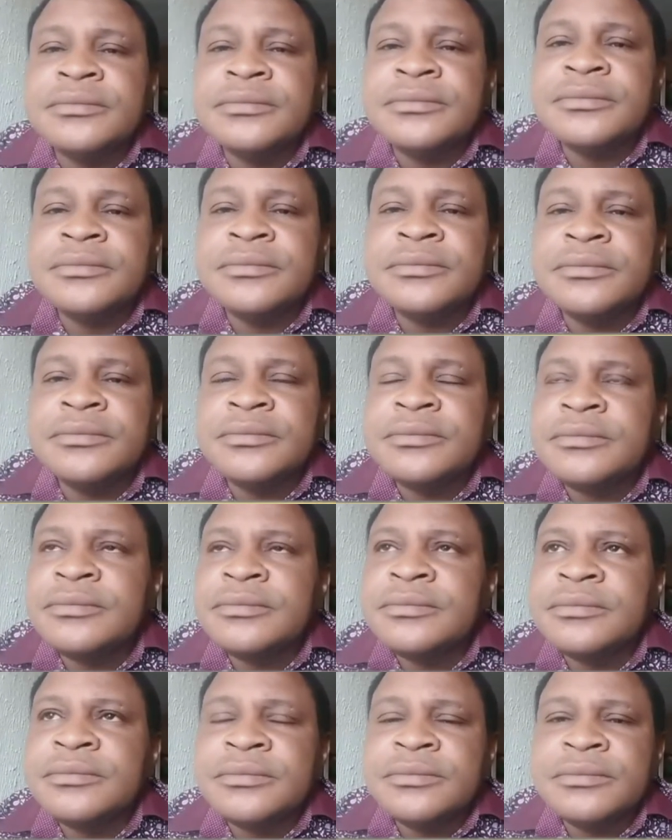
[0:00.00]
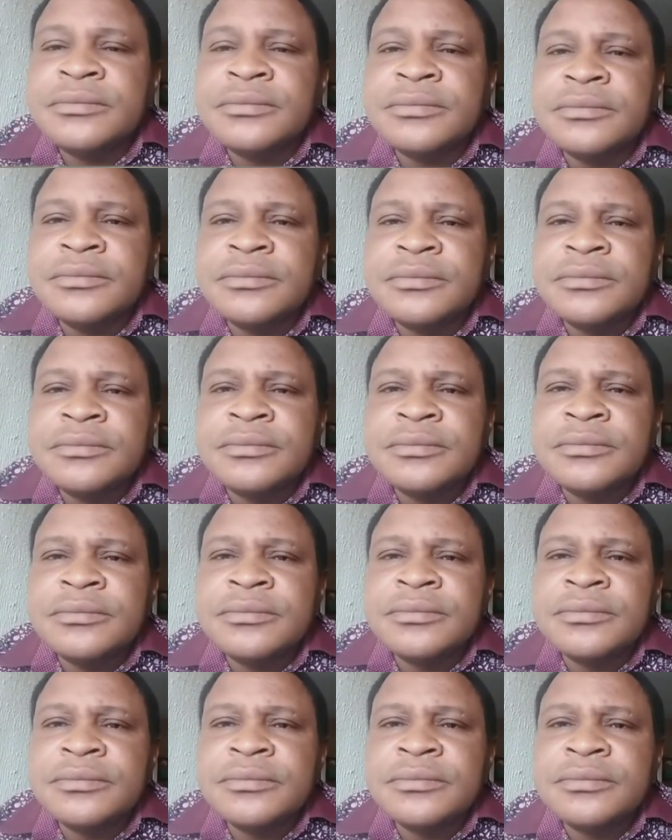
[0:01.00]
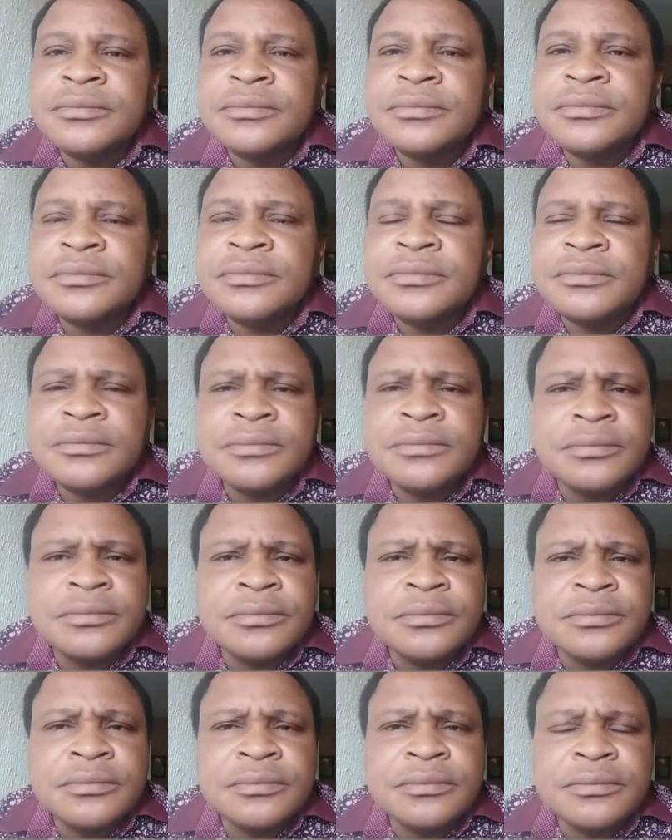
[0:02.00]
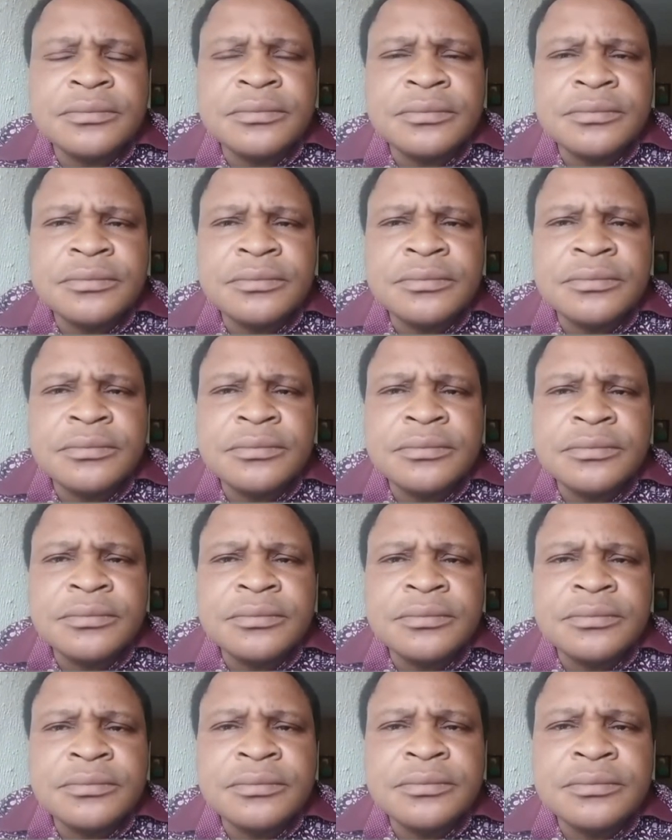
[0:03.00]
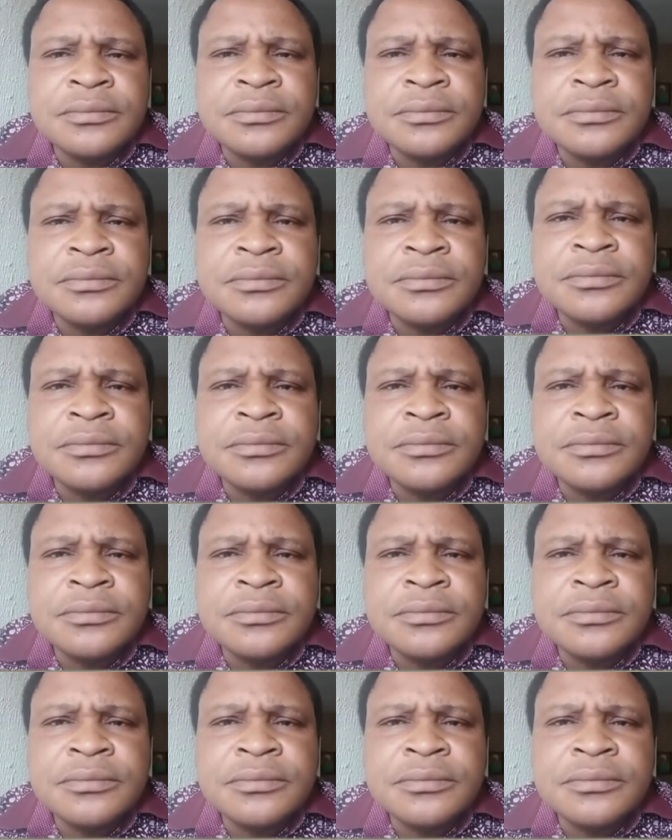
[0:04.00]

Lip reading: The person shown says nothing.